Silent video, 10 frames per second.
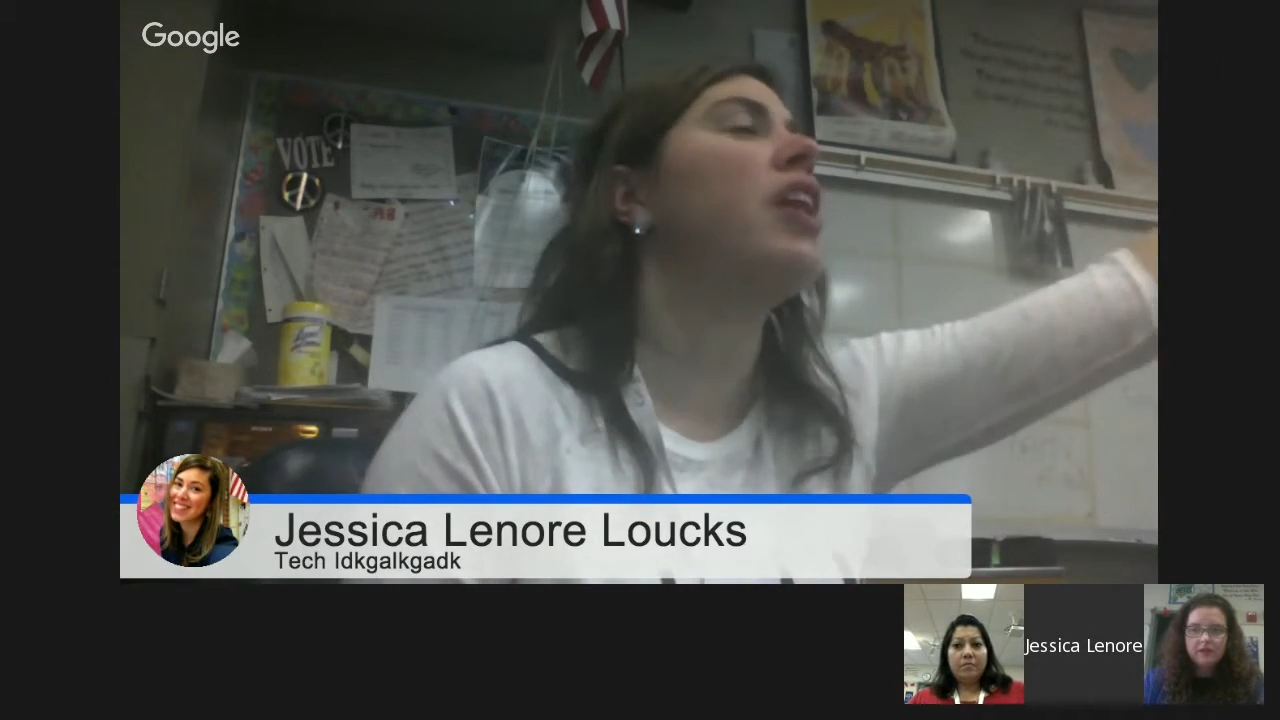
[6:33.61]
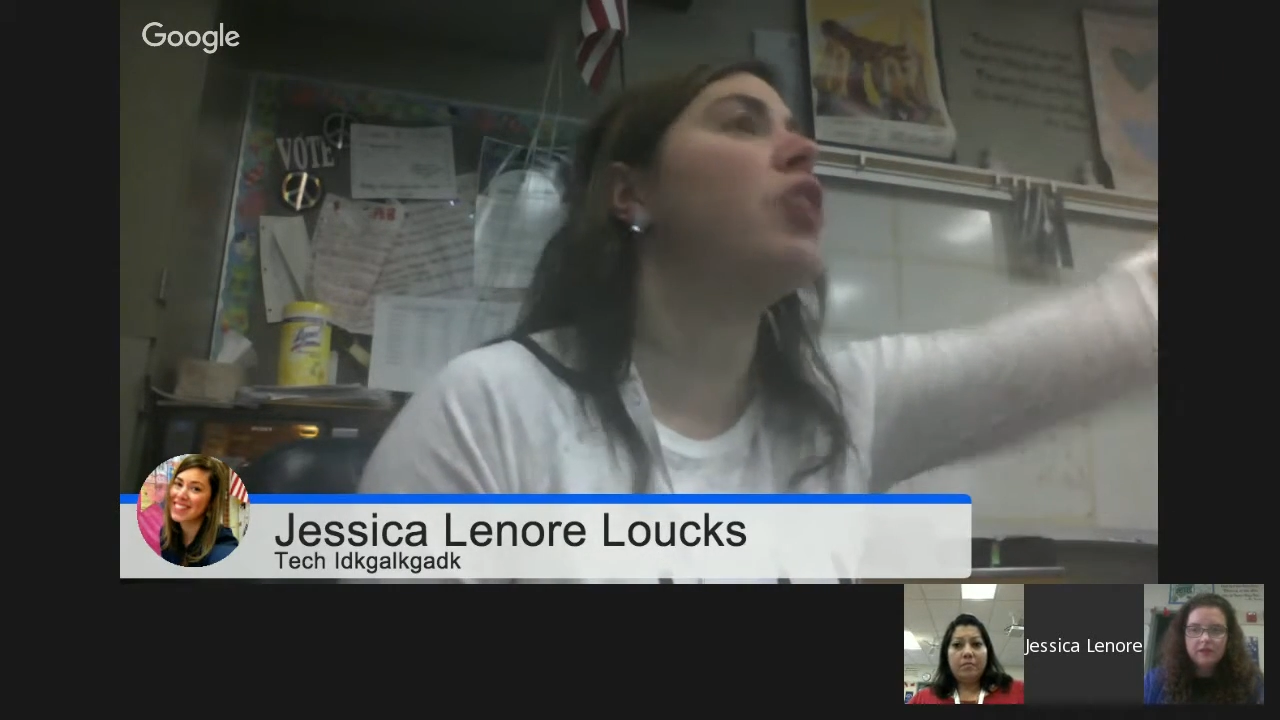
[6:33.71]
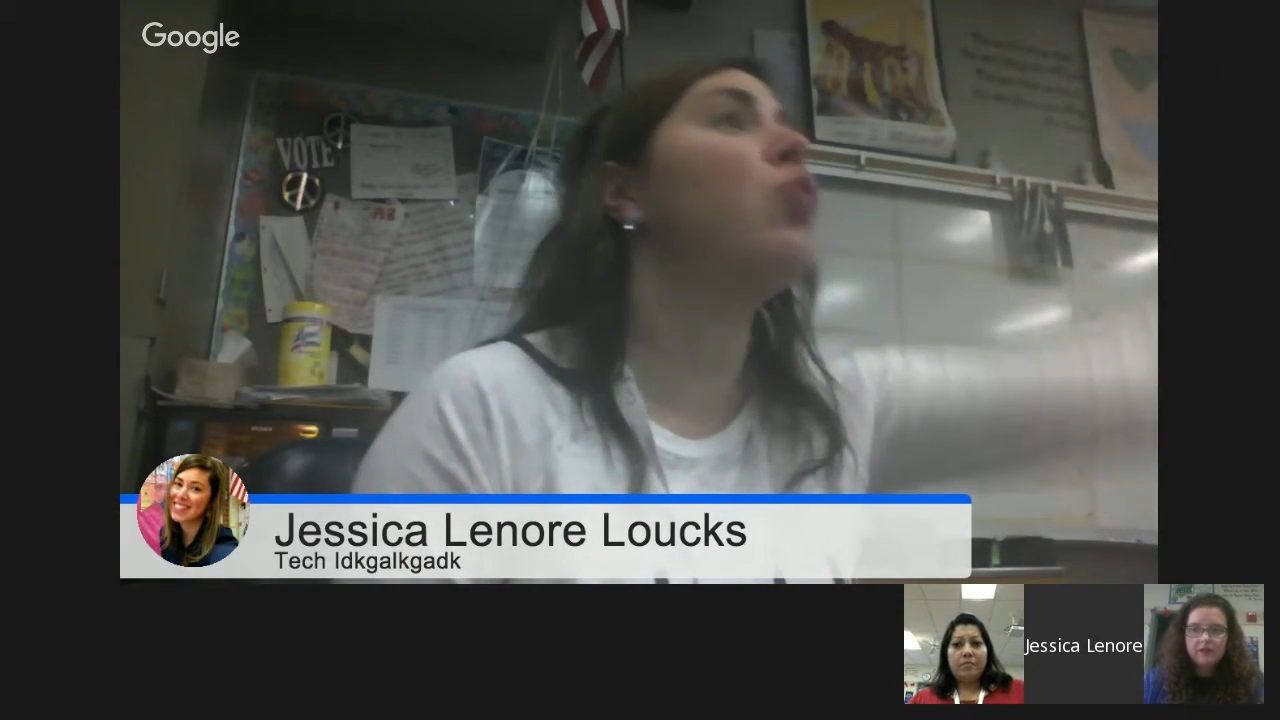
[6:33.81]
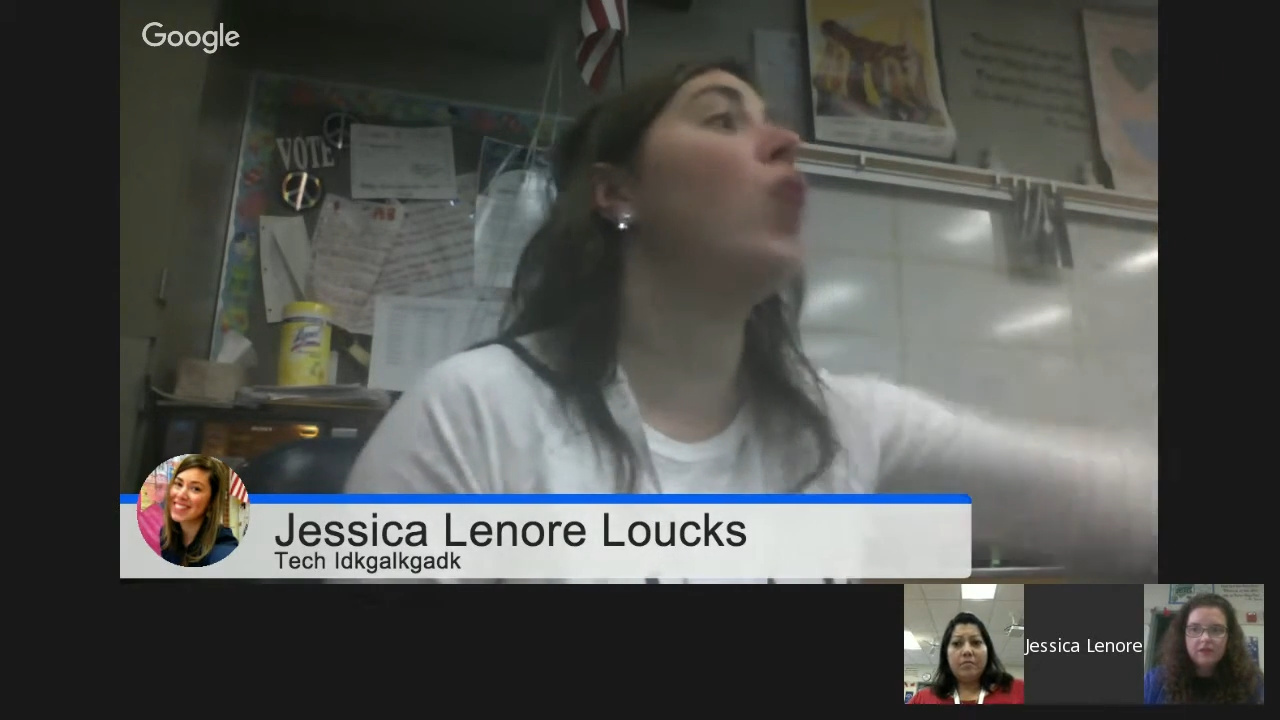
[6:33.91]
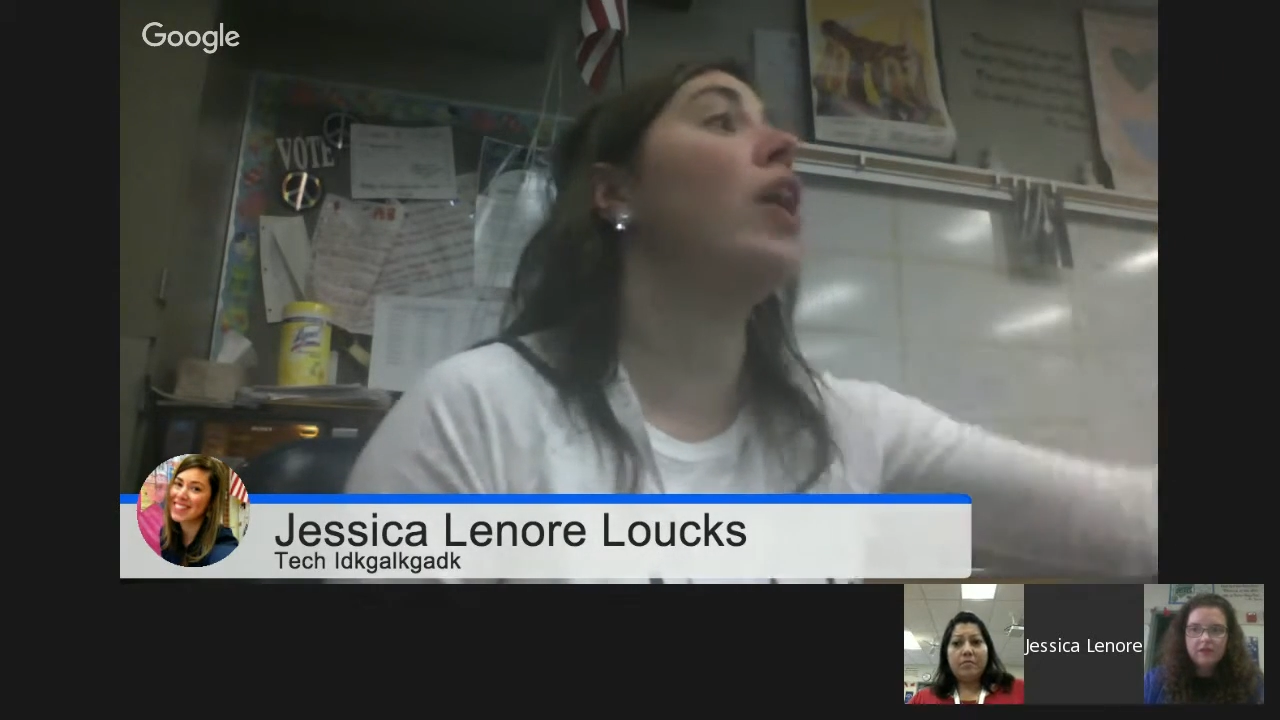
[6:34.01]
that
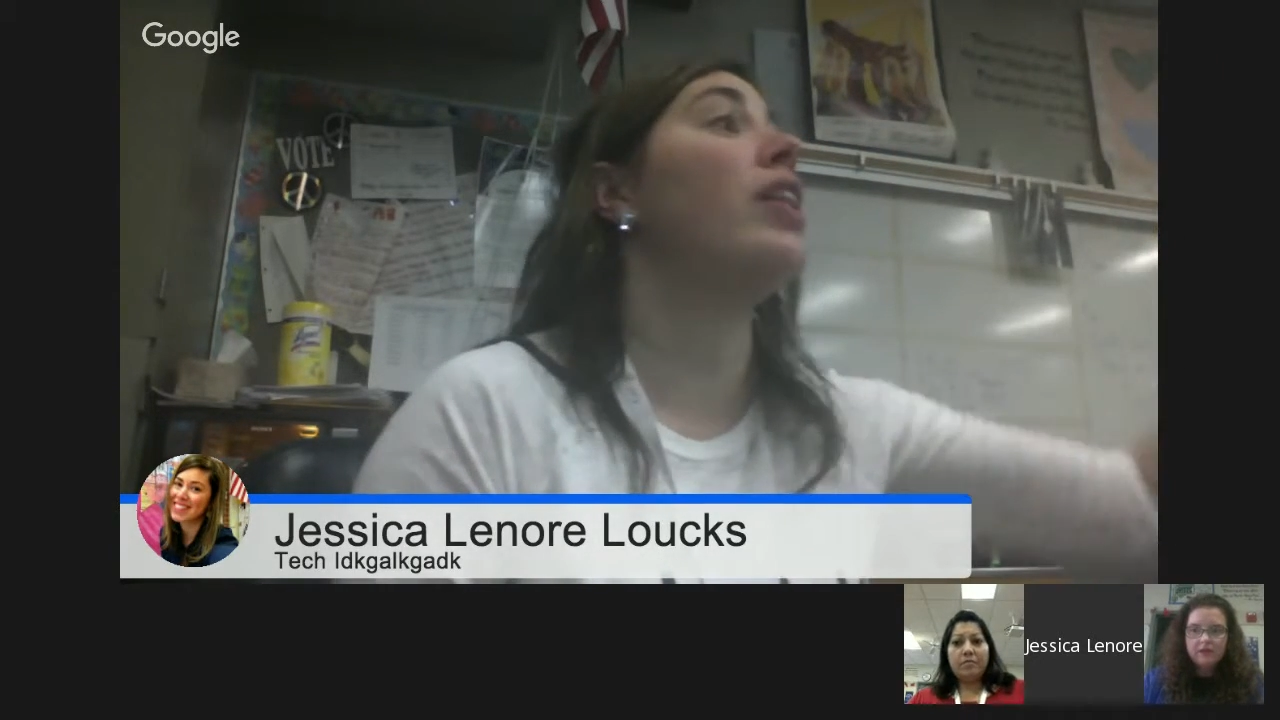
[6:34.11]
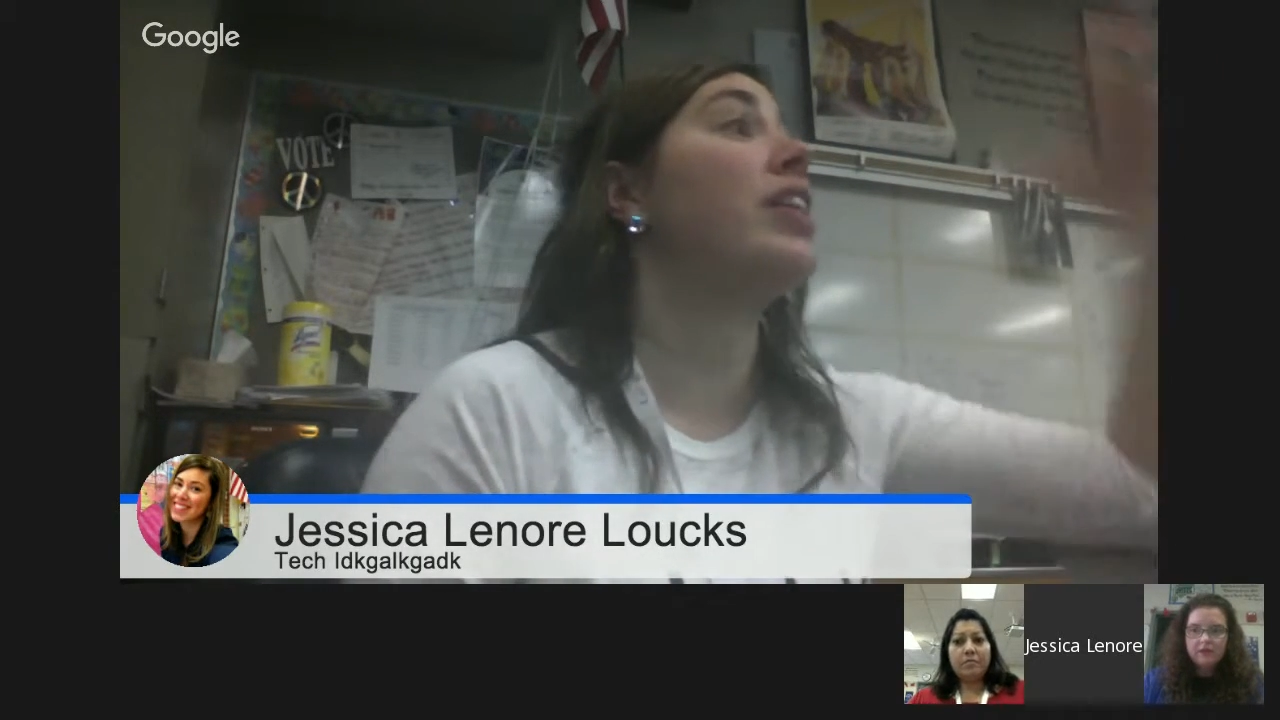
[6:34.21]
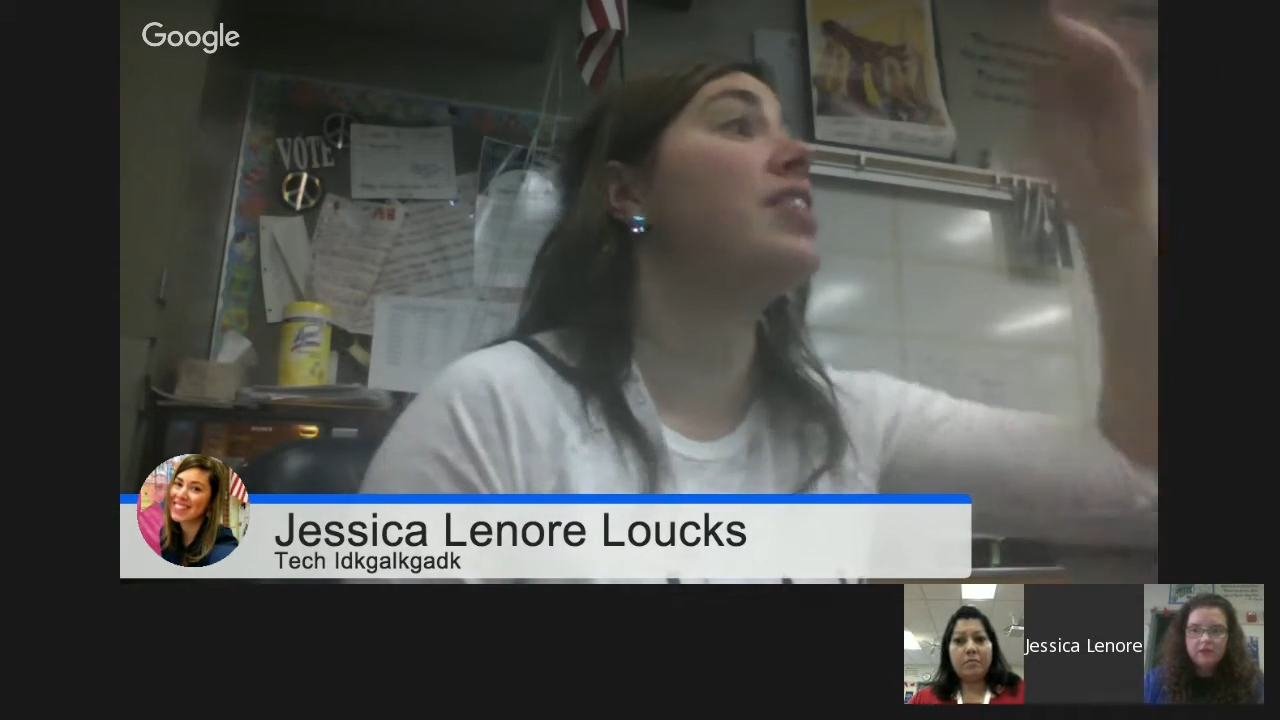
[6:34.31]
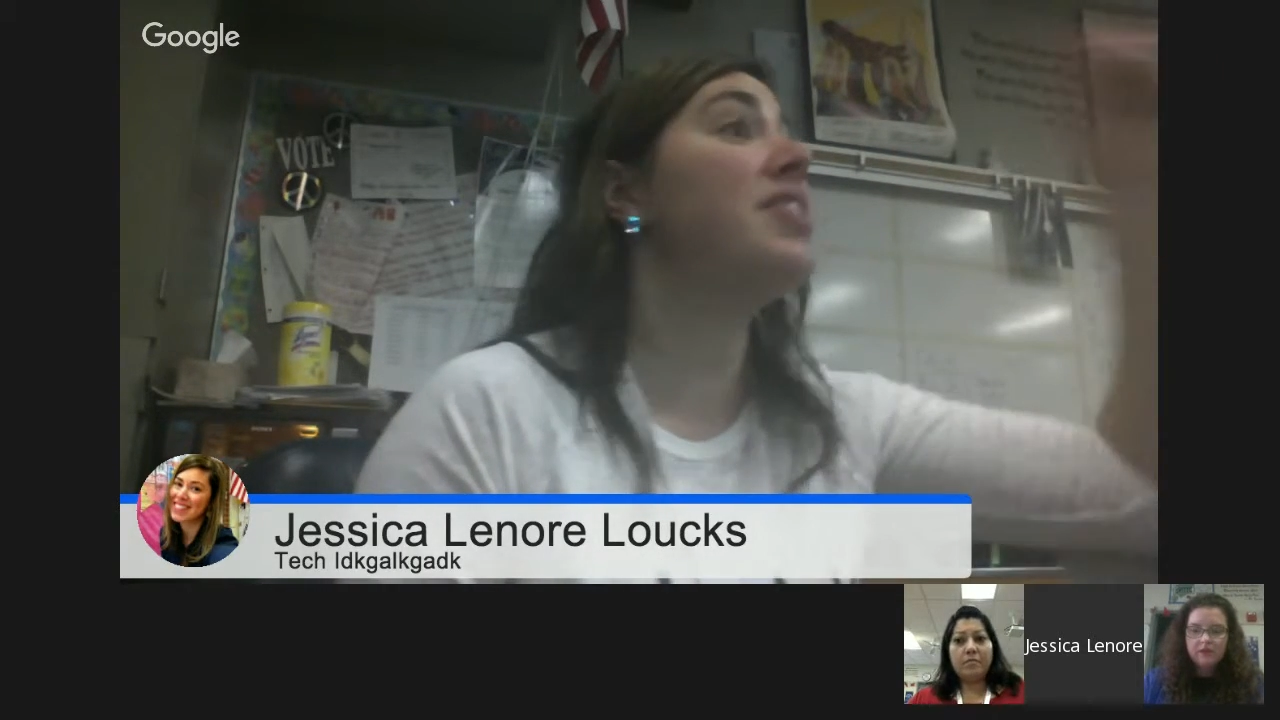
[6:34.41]
you want to like